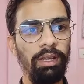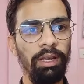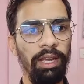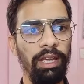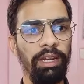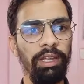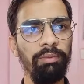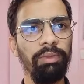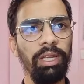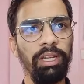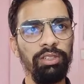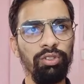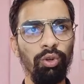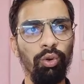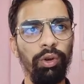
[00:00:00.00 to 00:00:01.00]
and if there
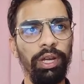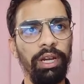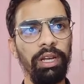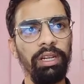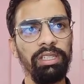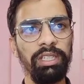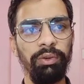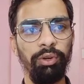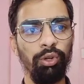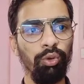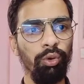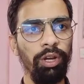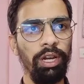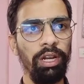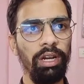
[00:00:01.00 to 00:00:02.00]
is no error,
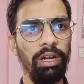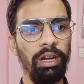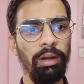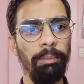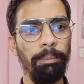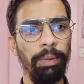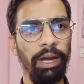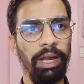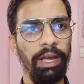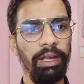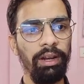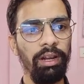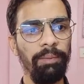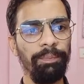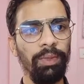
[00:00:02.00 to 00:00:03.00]
cv2 error, numpy
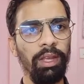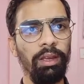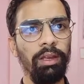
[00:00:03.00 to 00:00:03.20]
error,